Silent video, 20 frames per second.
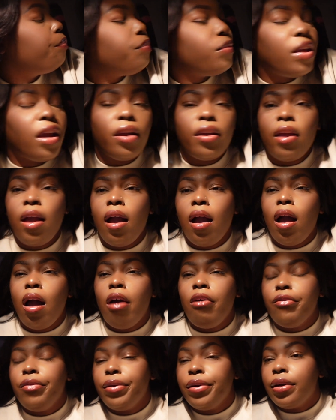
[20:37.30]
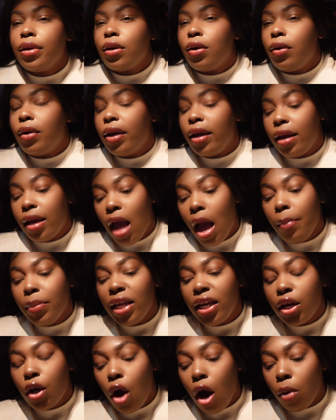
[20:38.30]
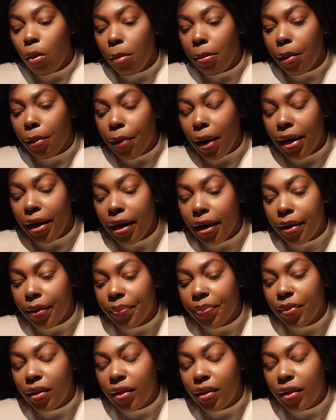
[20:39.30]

yeah yeah i'm finna go ahead i'm letting the car warm up right now